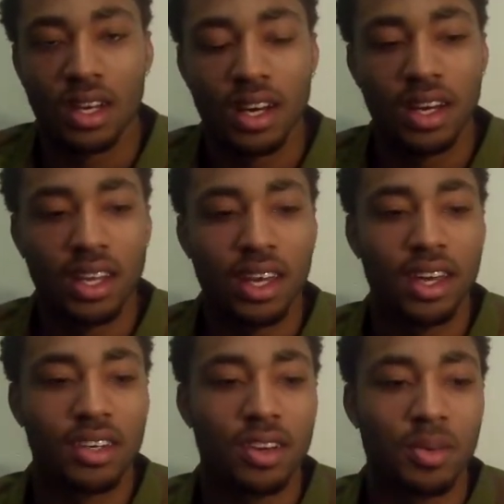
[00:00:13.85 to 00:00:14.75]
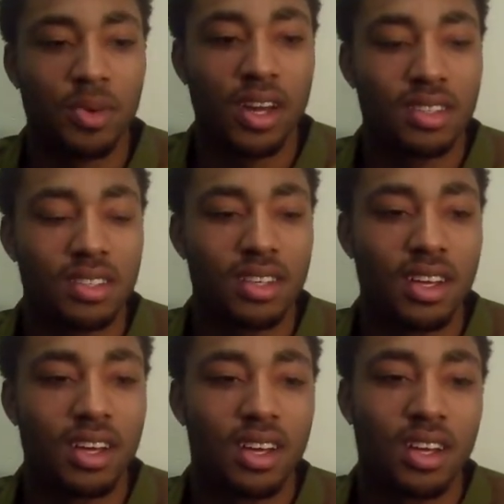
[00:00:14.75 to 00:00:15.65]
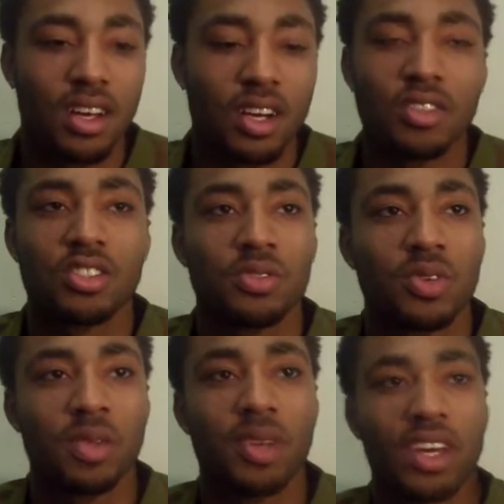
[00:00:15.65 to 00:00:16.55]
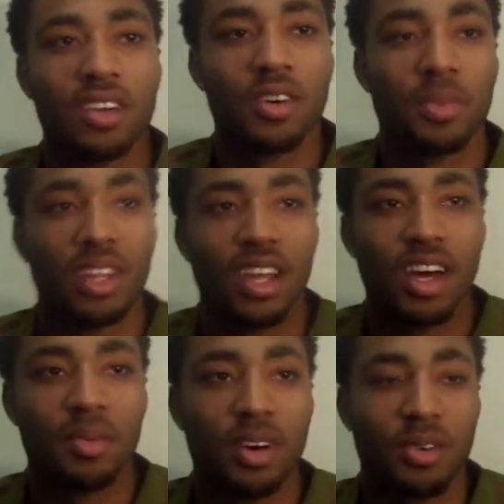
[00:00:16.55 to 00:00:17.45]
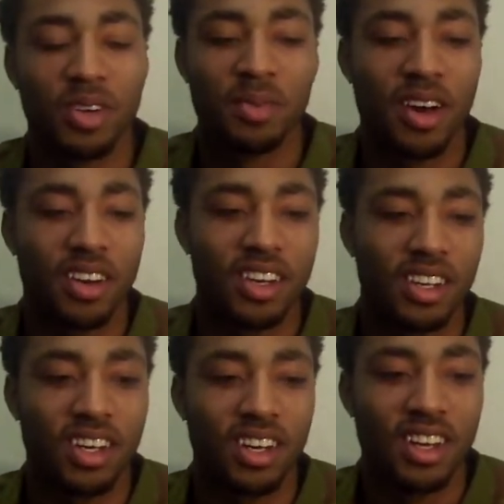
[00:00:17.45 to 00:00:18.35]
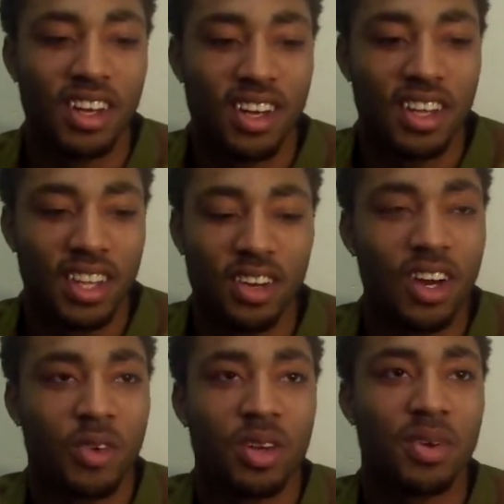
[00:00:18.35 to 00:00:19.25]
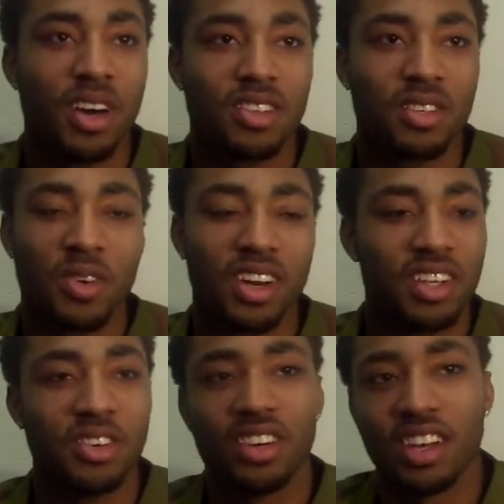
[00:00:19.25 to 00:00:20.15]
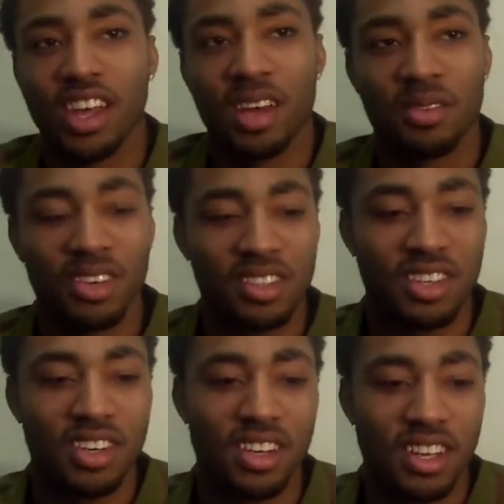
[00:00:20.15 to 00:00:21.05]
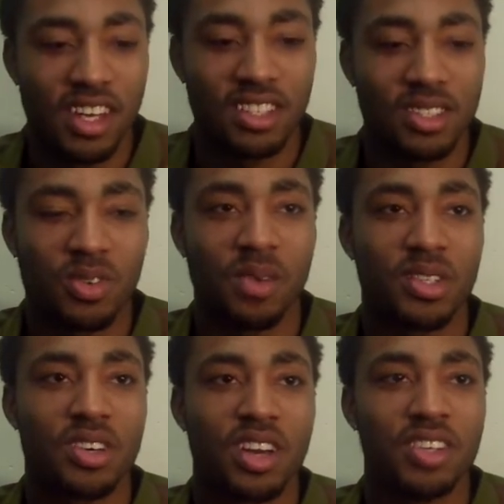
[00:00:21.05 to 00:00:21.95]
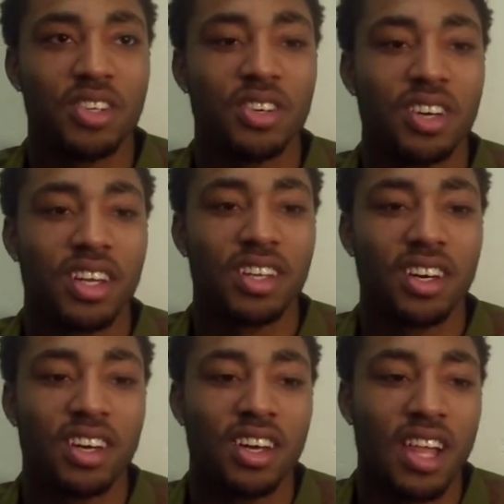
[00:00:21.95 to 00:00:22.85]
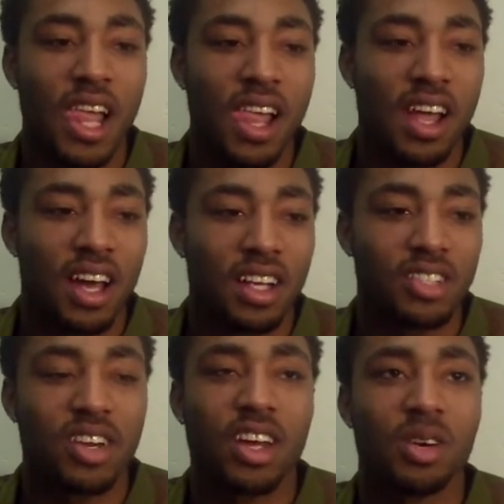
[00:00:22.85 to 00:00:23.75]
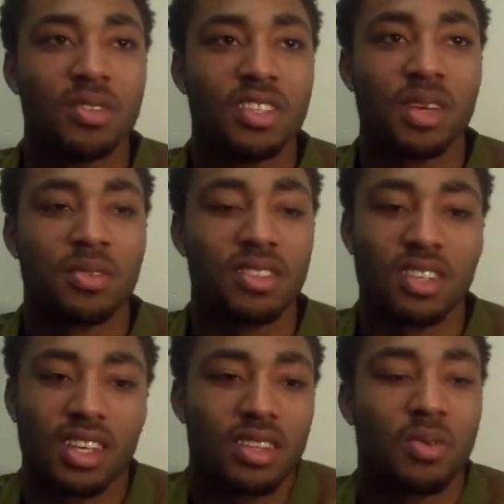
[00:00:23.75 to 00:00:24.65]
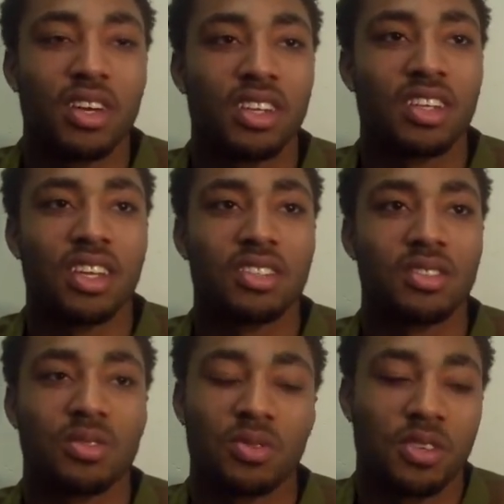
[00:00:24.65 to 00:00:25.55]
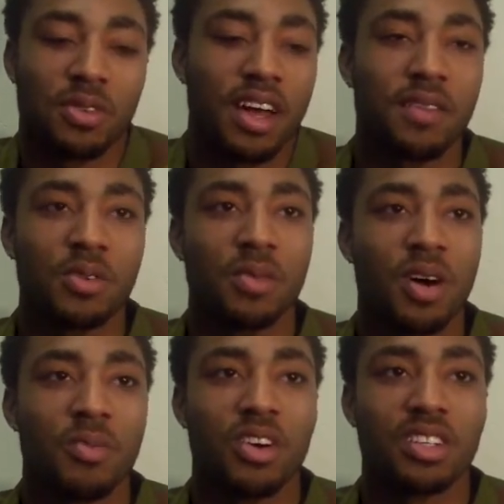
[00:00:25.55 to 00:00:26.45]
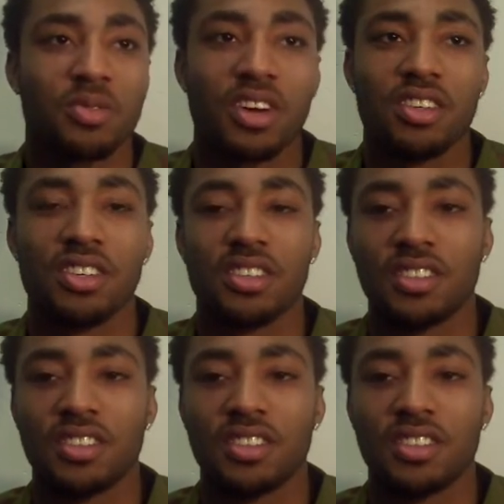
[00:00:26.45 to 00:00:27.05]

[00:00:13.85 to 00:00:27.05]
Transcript: Yeah, during the practice, coach has really been getting on me a lot about rebounding. You know, I can rebound, so why not do it in the game, you know? So that's just what I've been trying to do. And I just try to help the team and get the win. If I have to rebound more, that's what I'll do.